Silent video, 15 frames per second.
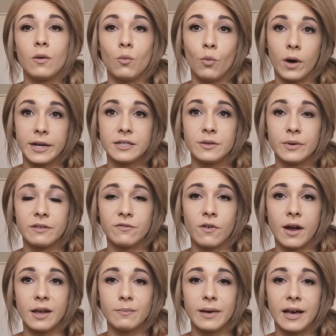What I do in a
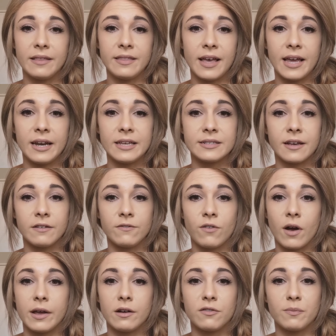frying pan then is I
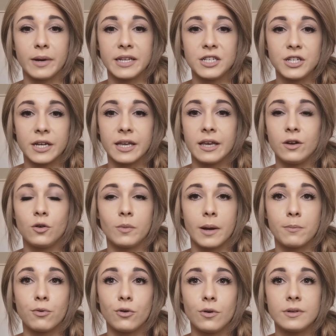fry off my chicken or my
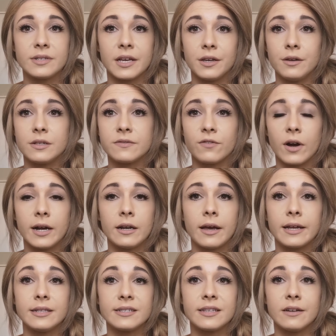prawns. I use Fry
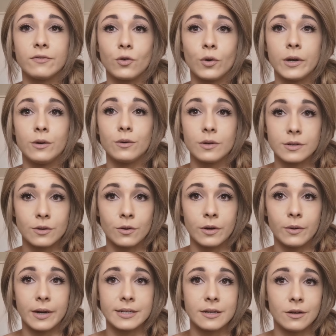Light instead of oil because
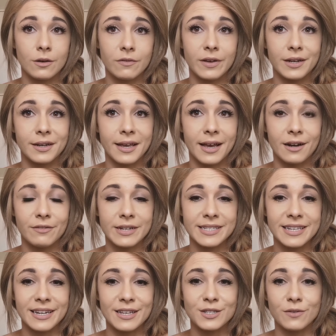oil has a lot of hidden calories
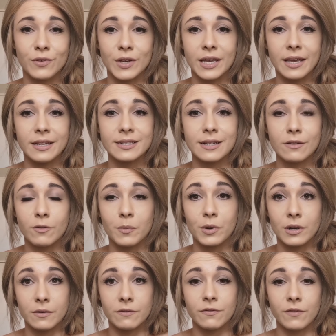in it. So if you can get yourself a
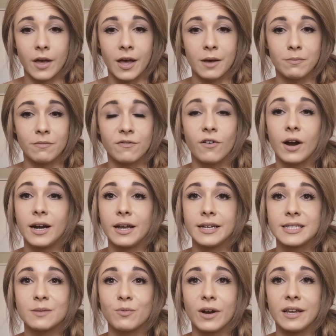bottle of Fry Light
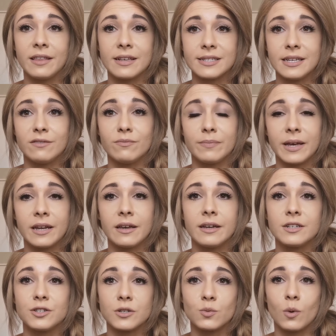spray, that's even better.
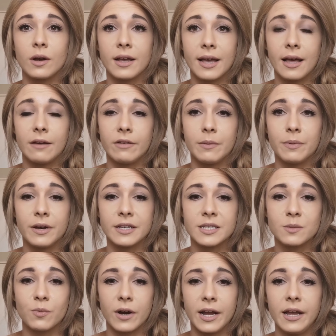It's just 1 calorie per
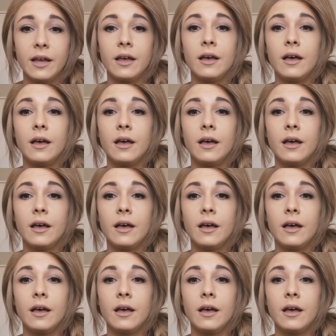spray.